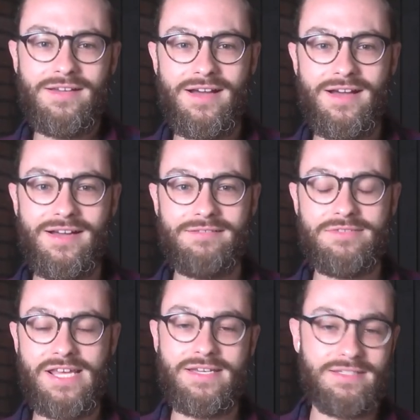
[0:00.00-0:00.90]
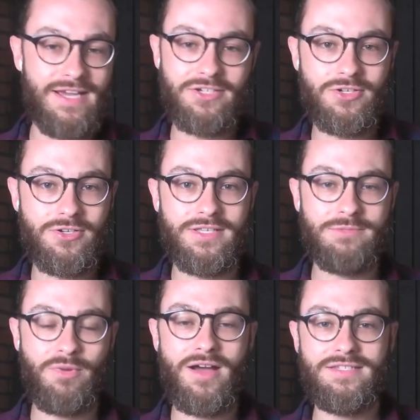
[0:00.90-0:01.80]
uh, psychitecture, this
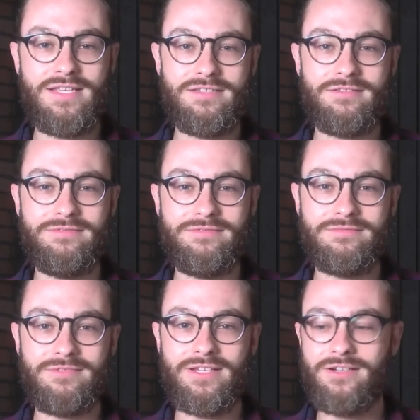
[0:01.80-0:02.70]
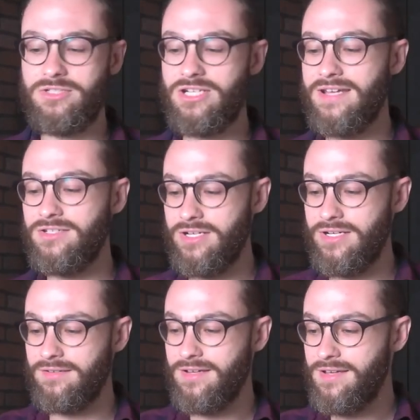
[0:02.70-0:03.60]
process of you know changing